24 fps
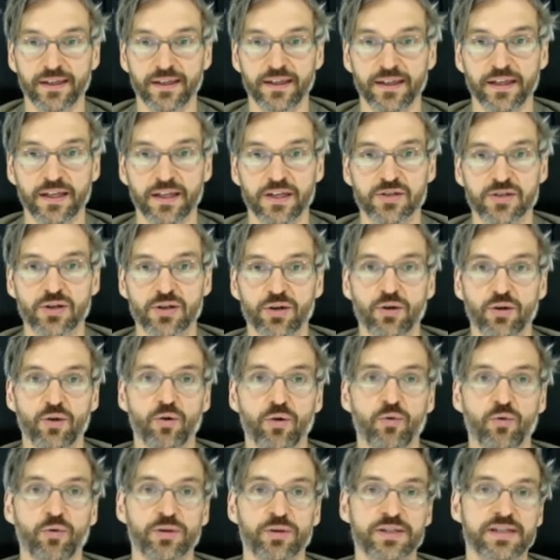So
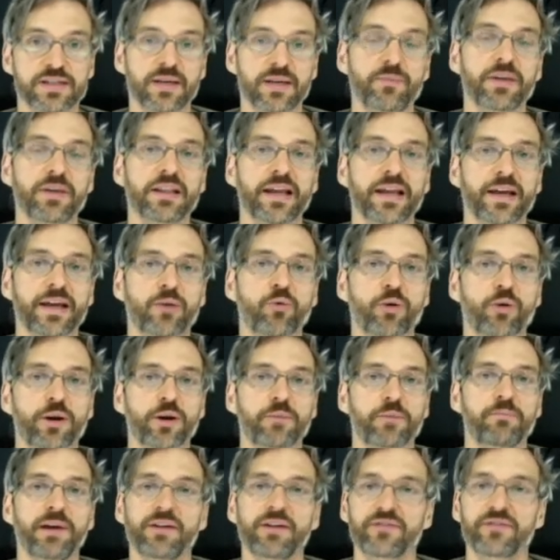what someone like Warren
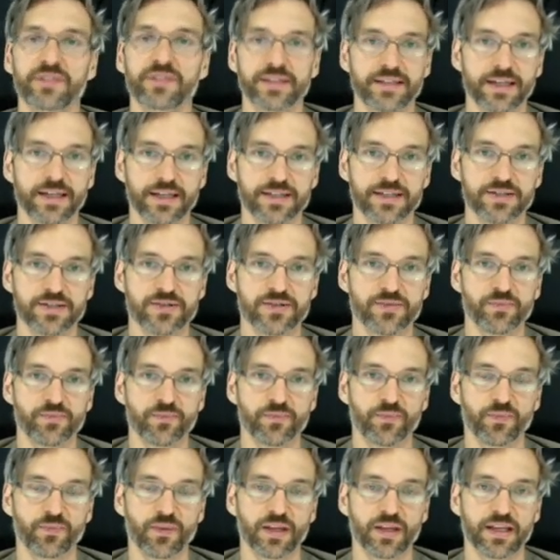Buffett does
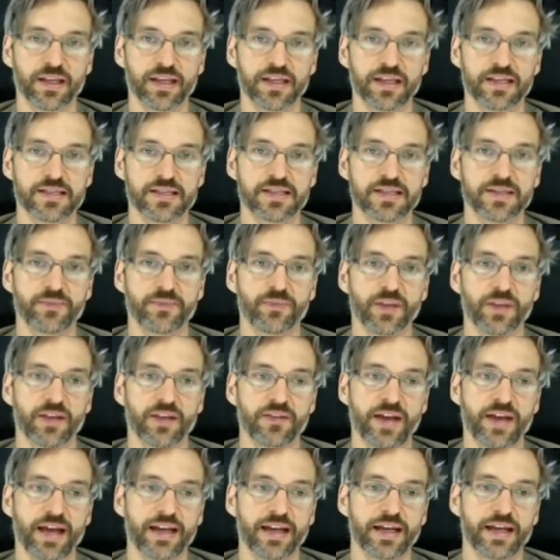is
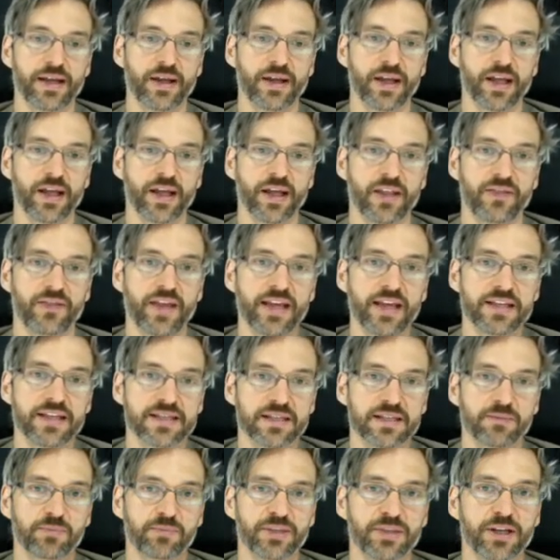that they
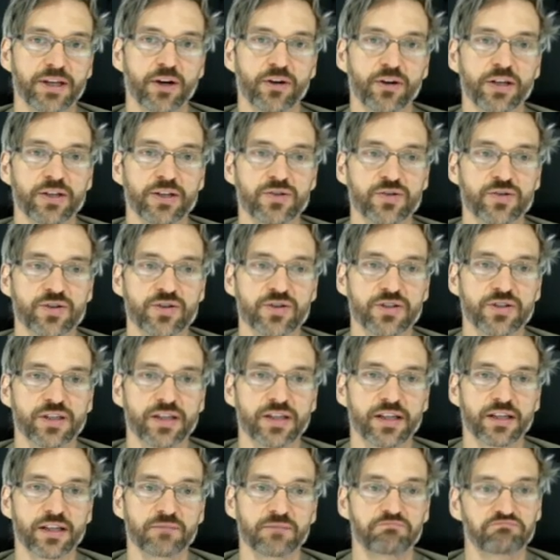simply are interested
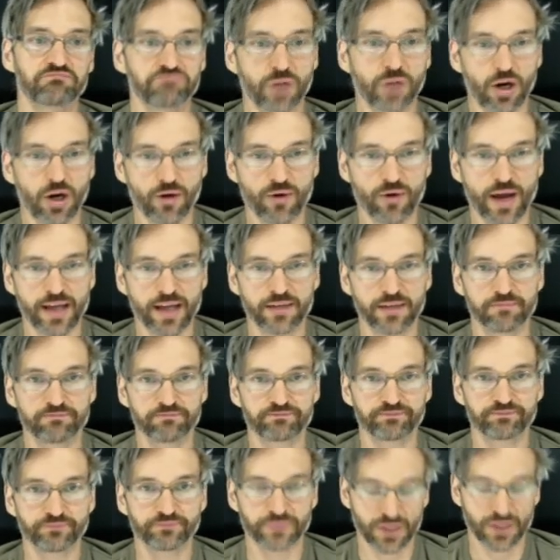in, all right,
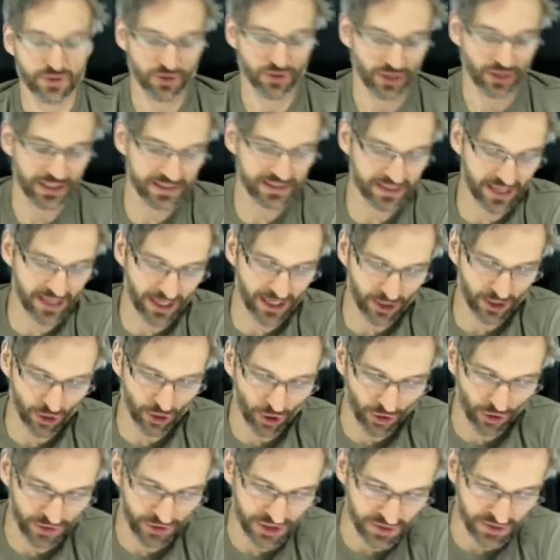so let's take all
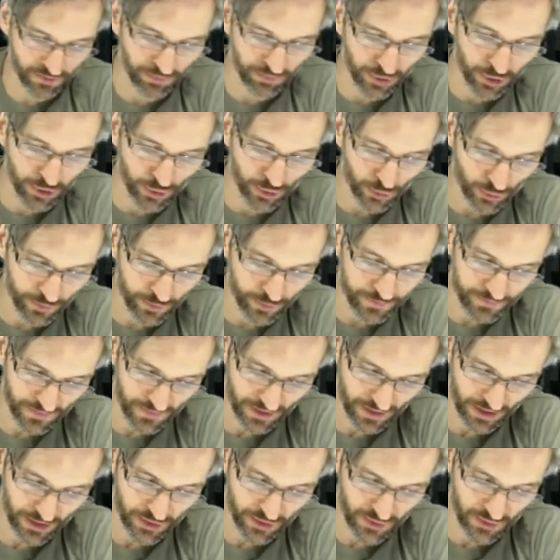these blue
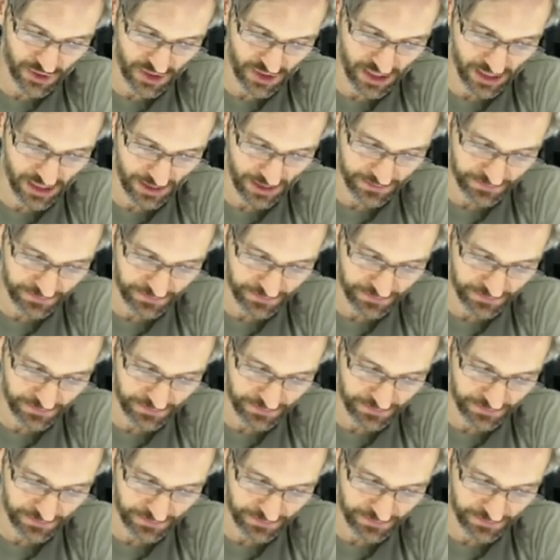that you see.